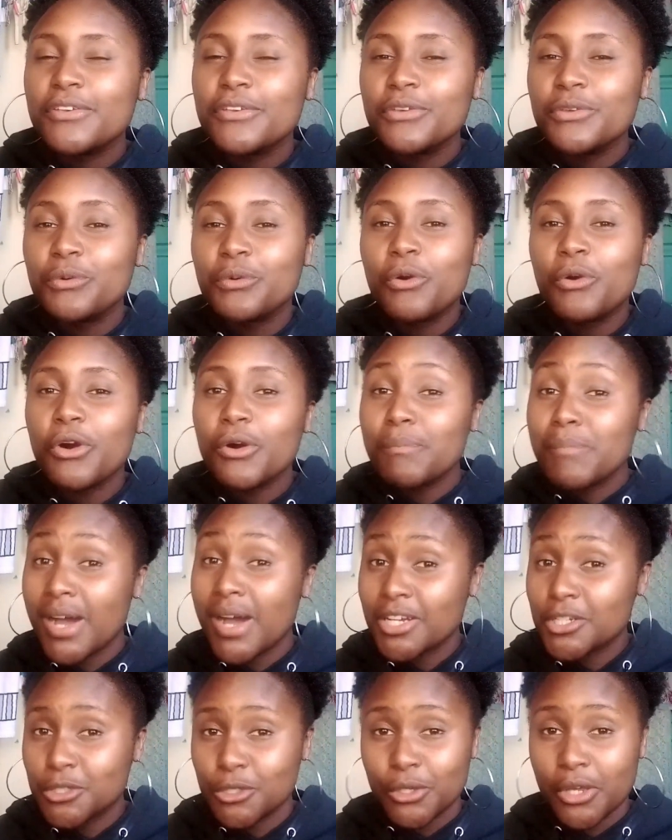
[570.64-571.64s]
You go
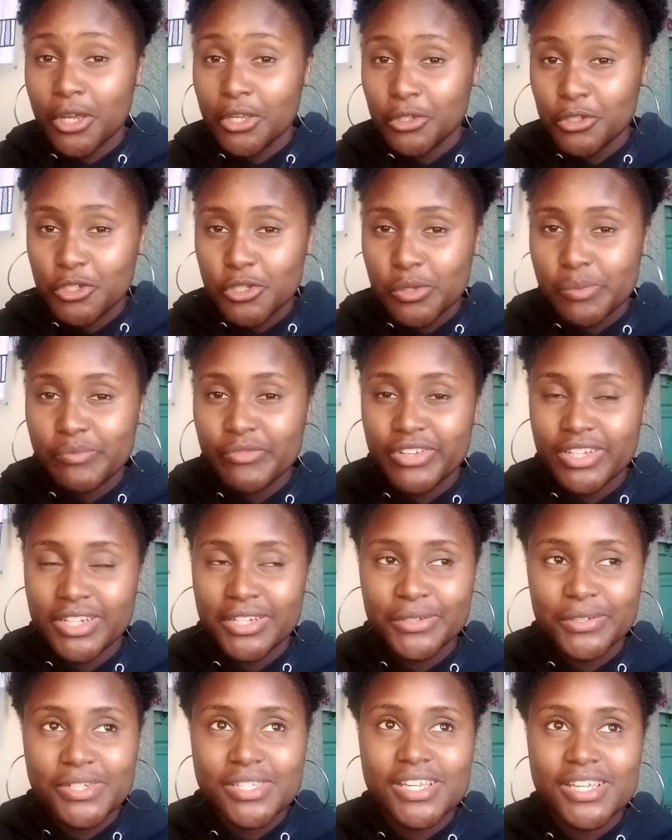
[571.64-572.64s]
back to your YouTube
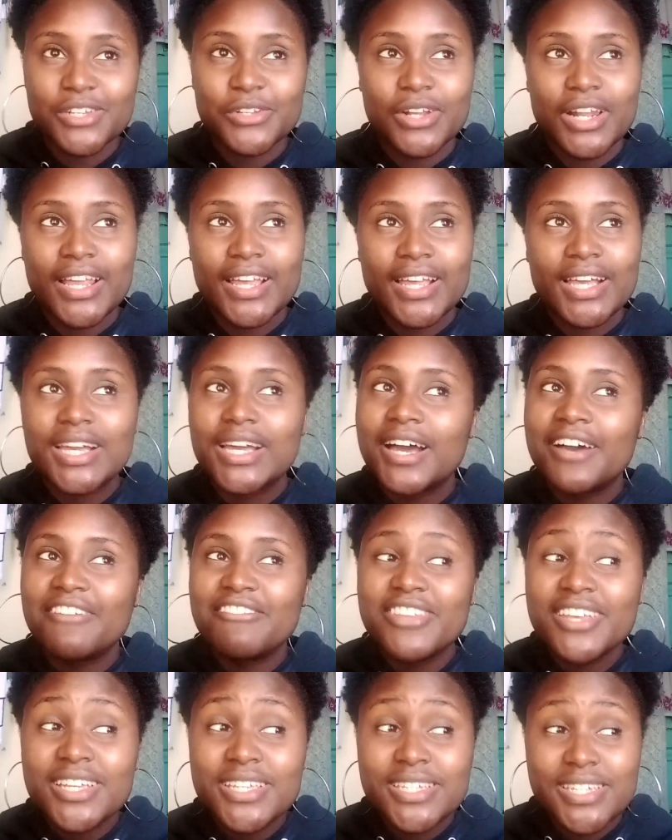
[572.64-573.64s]
videos and you're like,
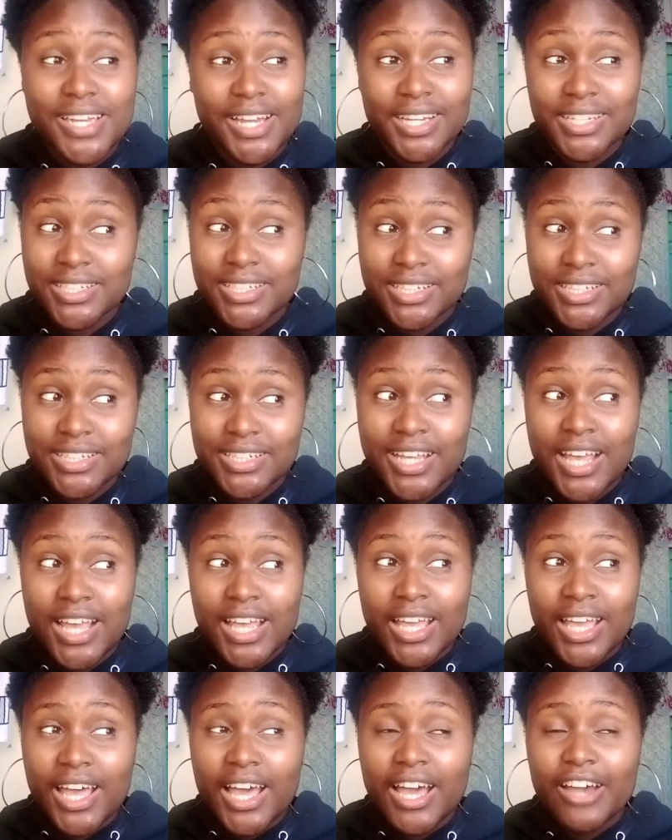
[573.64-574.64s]
have they checked it?
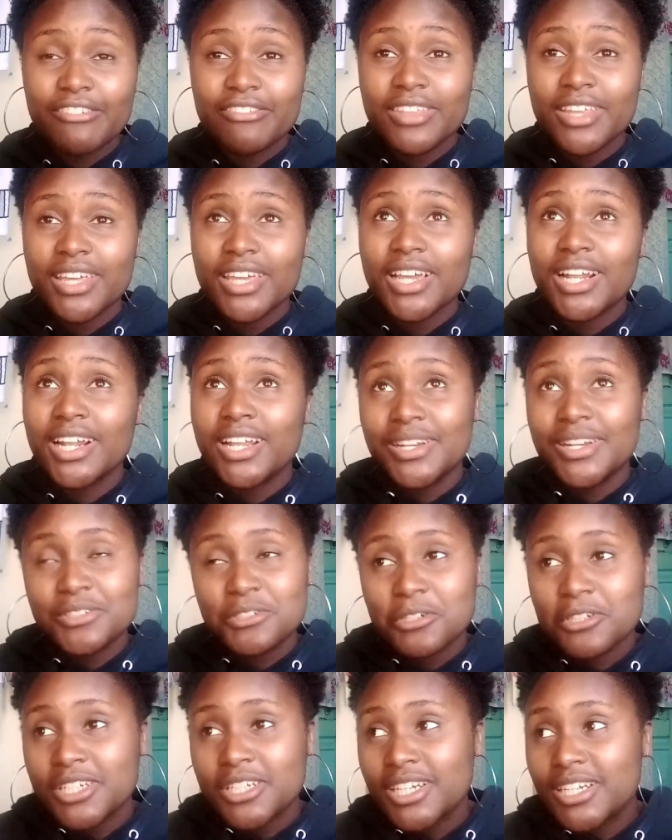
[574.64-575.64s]
Have they clicked
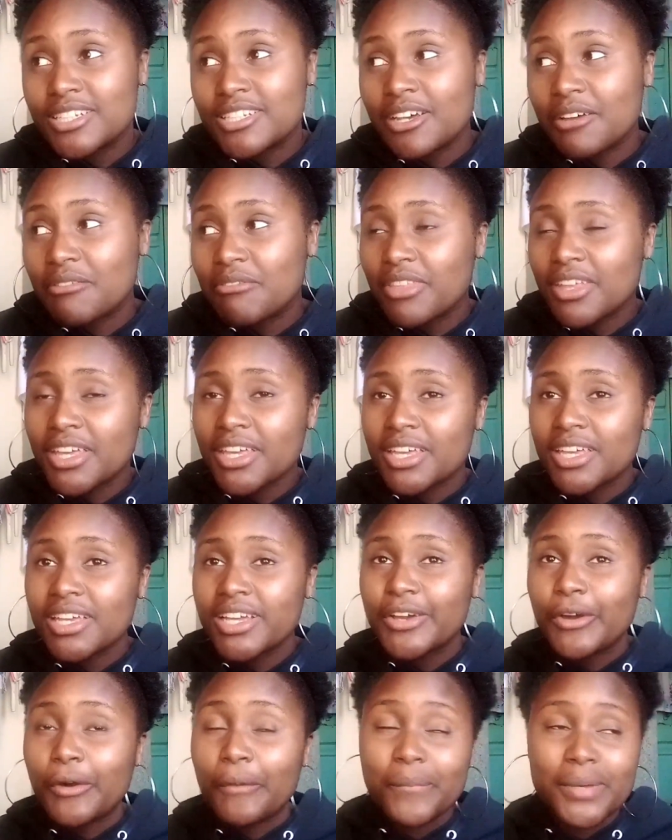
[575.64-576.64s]
on it? Have
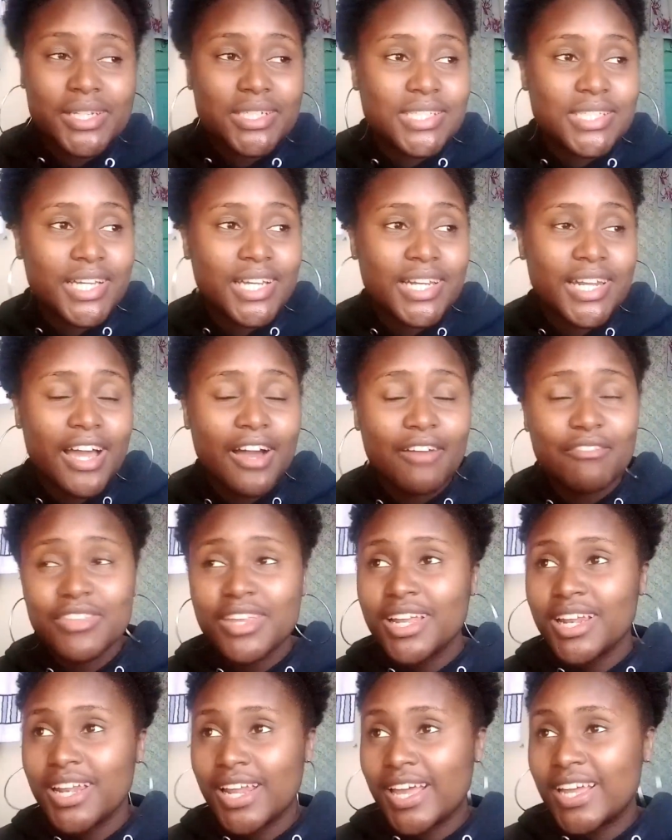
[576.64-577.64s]
they commented? Have
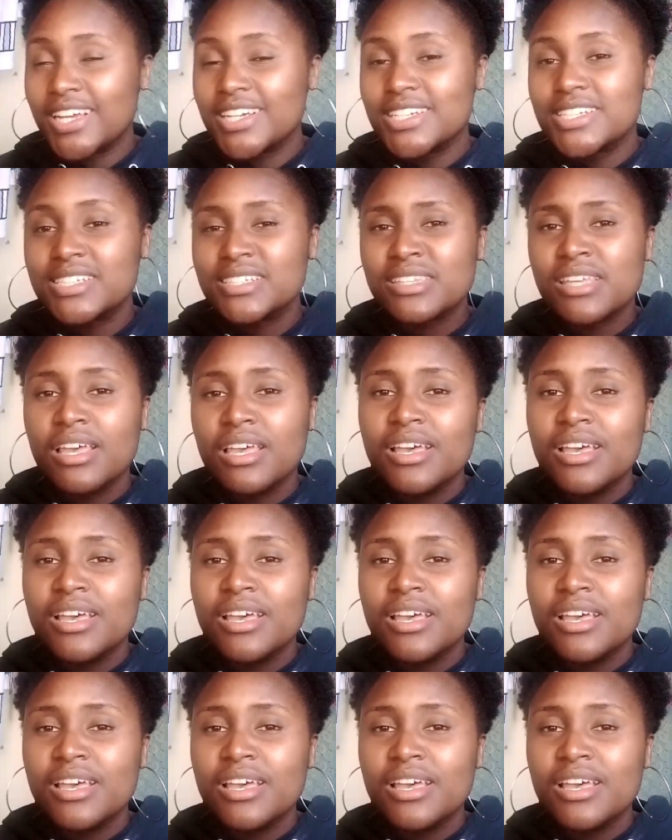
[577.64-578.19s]
they liked?